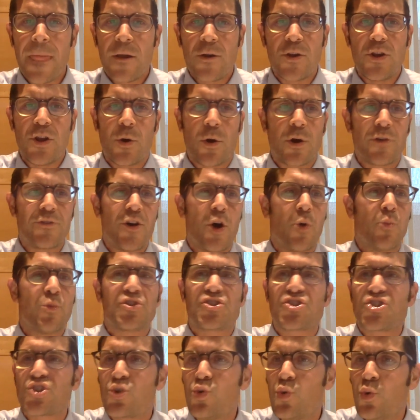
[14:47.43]
done
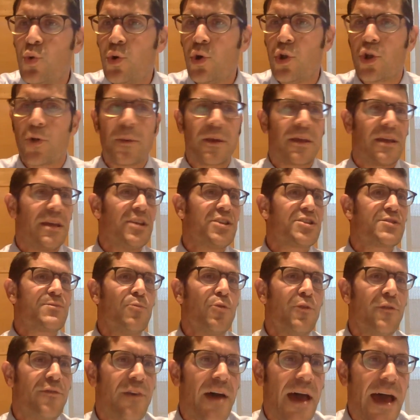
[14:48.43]
with school or my kids
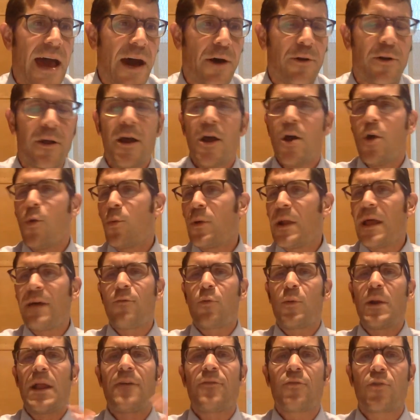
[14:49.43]
move out,
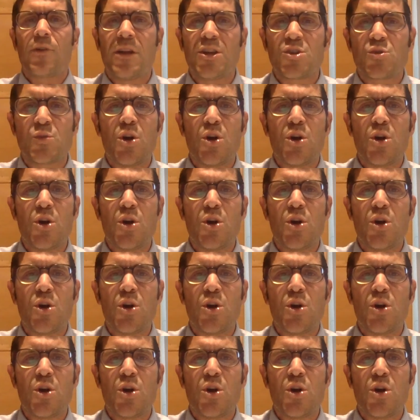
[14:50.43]
whatever it is.